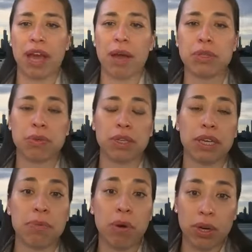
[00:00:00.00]
that was really
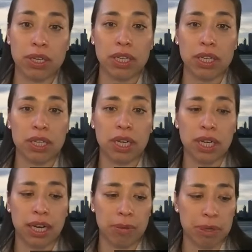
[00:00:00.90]
important.
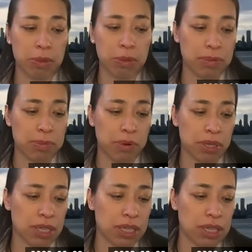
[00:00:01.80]
Um, it was
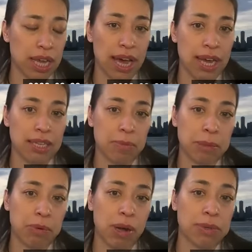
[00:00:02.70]
important that the
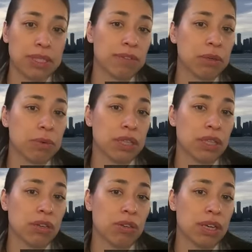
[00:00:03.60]
people I was living with
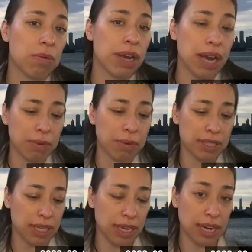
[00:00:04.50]
knew that when I was
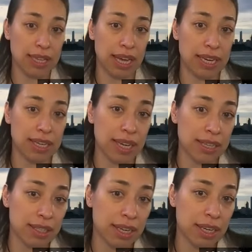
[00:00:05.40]
sitting at that
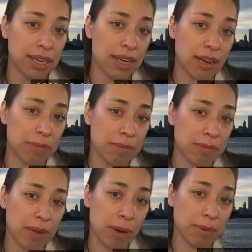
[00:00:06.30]
desk,
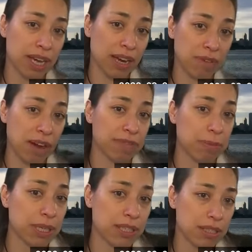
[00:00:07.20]
um, I was kind of off
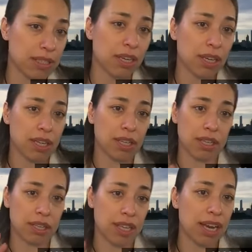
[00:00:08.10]
limits
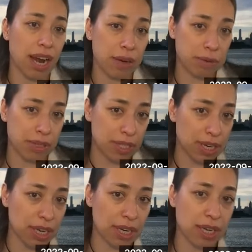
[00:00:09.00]
that I was
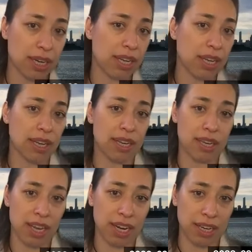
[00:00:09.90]
studying and
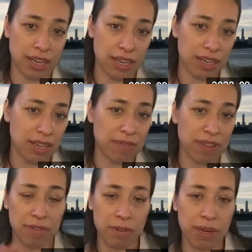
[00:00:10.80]
they needed, if they
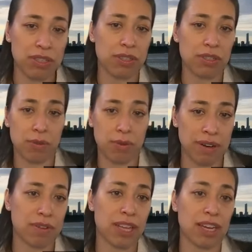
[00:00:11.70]
had questions or
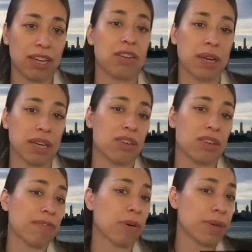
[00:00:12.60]
whatever, they need to wait until
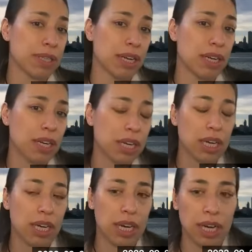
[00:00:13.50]
after I was done.
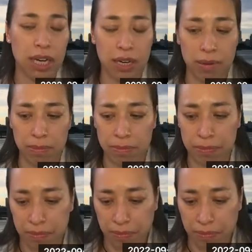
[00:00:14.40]
Um,